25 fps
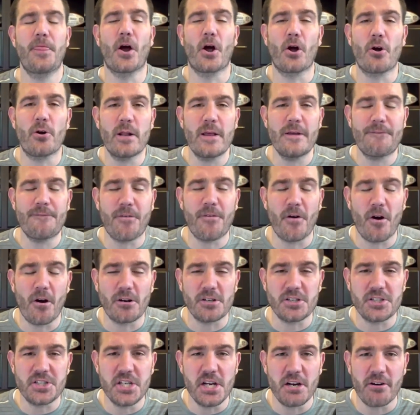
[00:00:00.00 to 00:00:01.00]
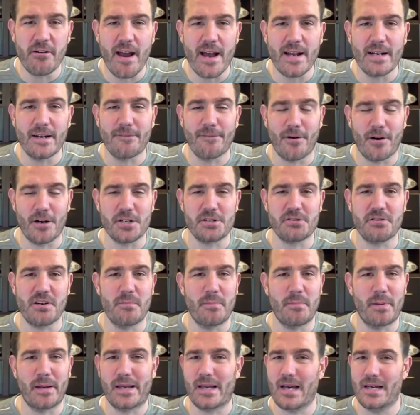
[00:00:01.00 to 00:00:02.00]
31st year
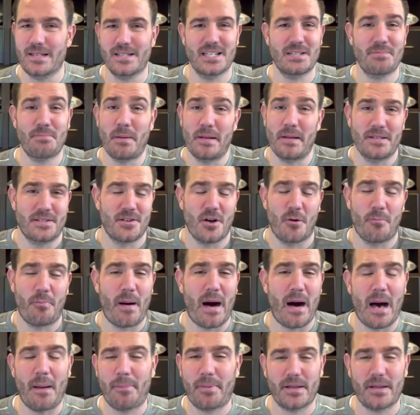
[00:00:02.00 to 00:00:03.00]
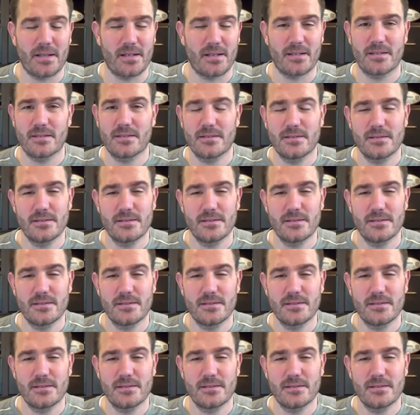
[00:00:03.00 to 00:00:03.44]
anniversary because it's been so popular.